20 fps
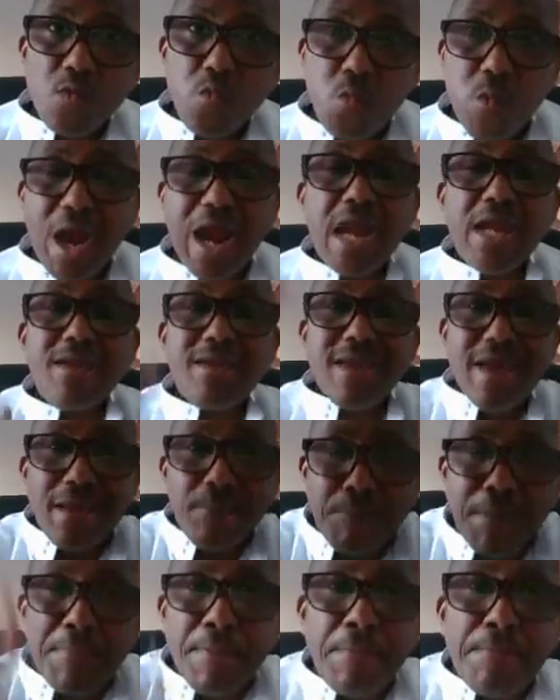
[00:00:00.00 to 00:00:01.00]
why
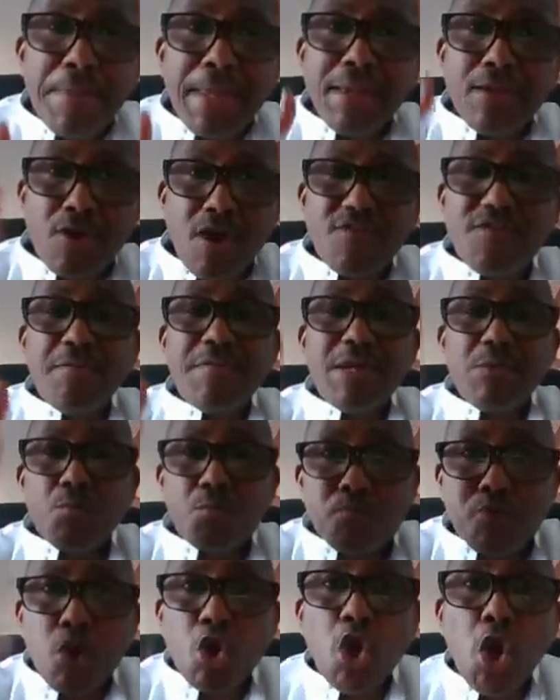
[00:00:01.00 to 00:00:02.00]
PPP
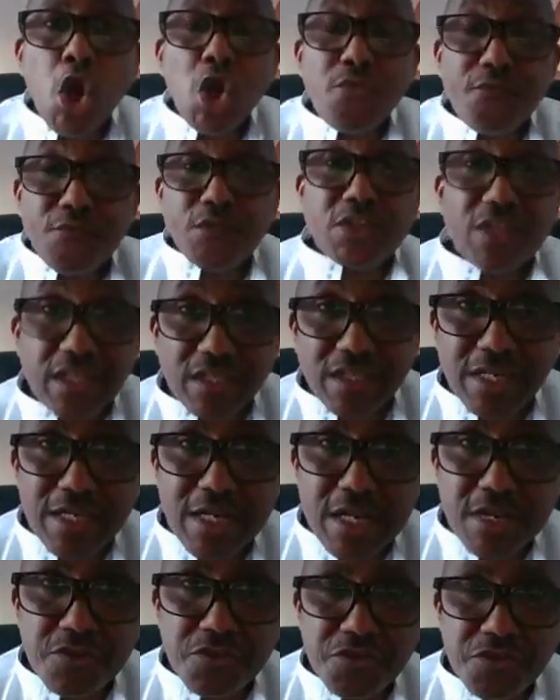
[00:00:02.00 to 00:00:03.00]
government prolonged for 30
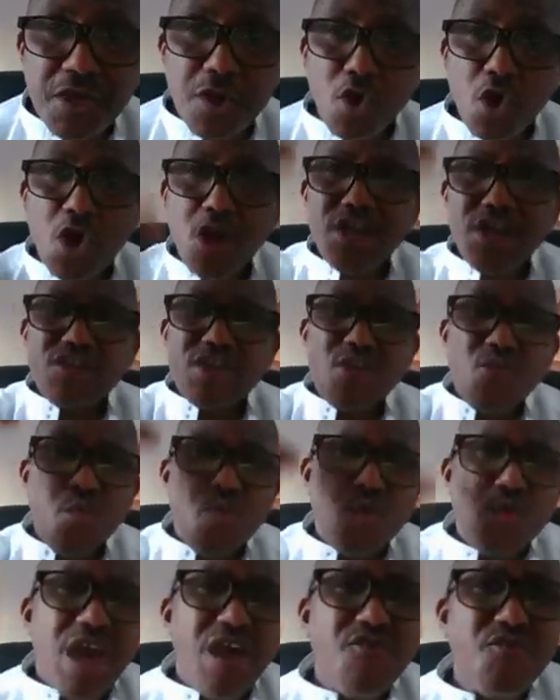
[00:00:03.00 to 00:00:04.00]
years, all these things
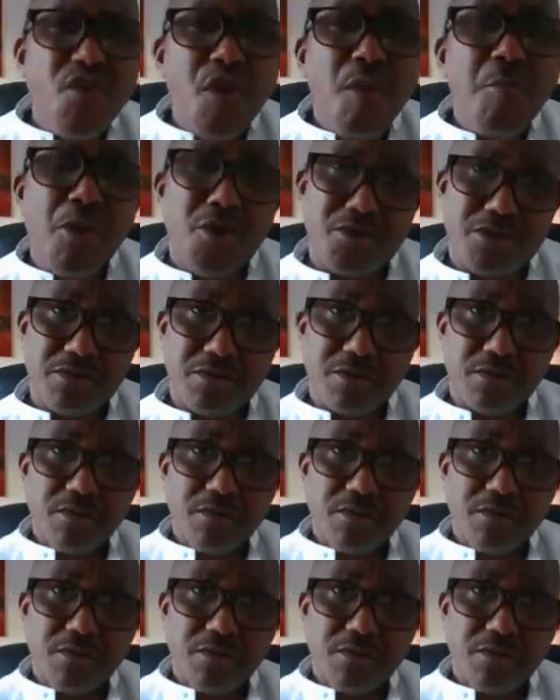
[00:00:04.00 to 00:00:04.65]
would have come on,